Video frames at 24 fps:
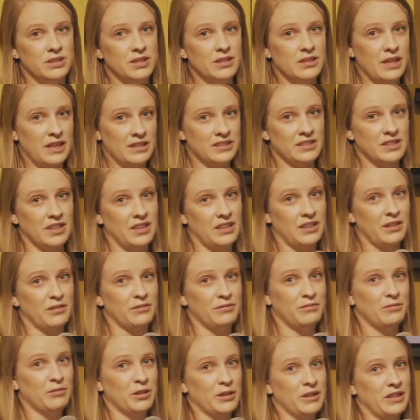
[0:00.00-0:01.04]
that's kind of
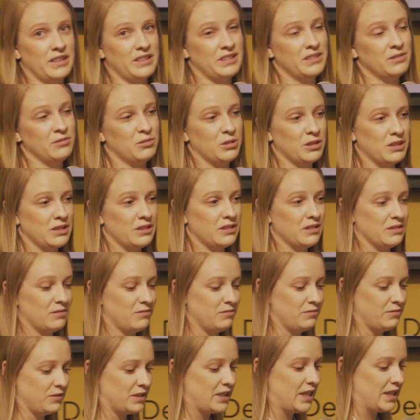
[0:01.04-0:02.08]
what's
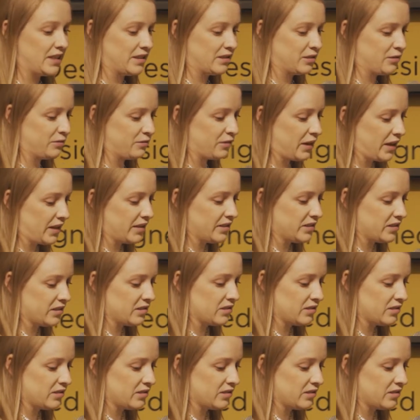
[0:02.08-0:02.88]
seen as a face.